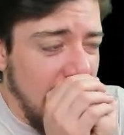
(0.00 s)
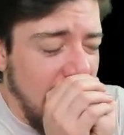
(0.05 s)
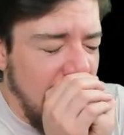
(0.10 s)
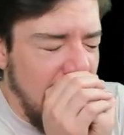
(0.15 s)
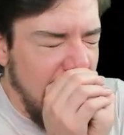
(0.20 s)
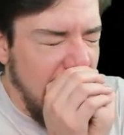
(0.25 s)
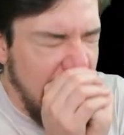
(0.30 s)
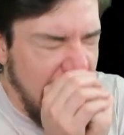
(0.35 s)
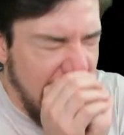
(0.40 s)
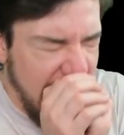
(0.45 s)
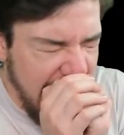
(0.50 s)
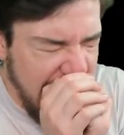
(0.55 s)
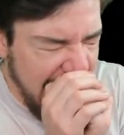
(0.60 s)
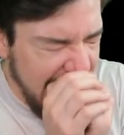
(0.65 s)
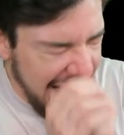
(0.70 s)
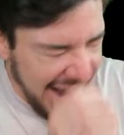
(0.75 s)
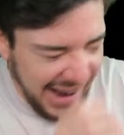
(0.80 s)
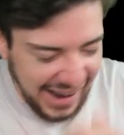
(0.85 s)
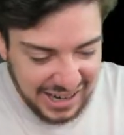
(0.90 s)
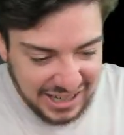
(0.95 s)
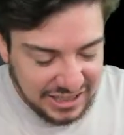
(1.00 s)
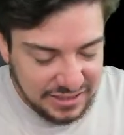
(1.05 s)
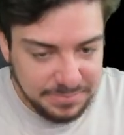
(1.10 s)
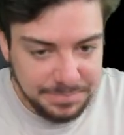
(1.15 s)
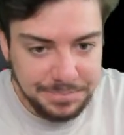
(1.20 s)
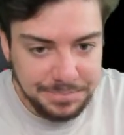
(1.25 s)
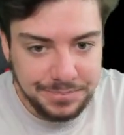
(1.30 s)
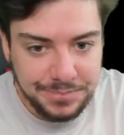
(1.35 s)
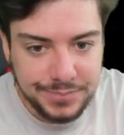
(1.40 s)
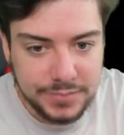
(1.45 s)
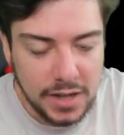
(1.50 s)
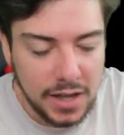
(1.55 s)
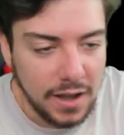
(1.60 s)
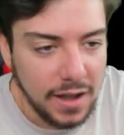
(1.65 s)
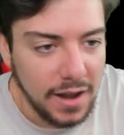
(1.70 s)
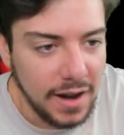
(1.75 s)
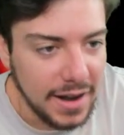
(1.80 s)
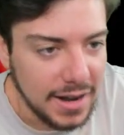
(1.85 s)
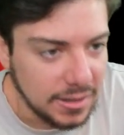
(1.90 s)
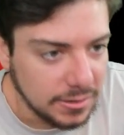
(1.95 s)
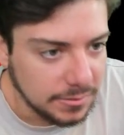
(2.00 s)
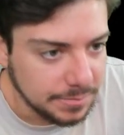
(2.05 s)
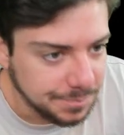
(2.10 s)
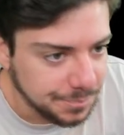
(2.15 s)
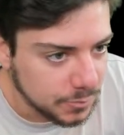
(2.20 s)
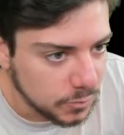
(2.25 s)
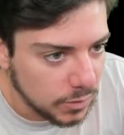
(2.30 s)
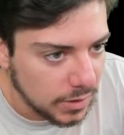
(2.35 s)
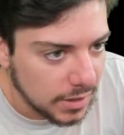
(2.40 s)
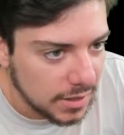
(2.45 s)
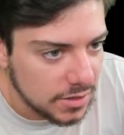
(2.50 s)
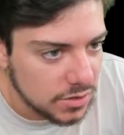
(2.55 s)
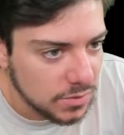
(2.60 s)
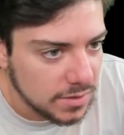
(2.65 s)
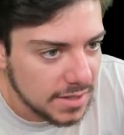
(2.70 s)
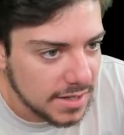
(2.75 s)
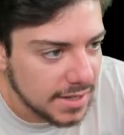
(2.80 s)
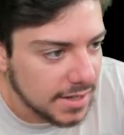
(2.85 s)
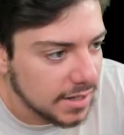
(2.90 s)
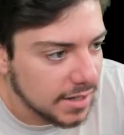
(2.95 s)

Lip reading: Oh. All right, what else was I gonna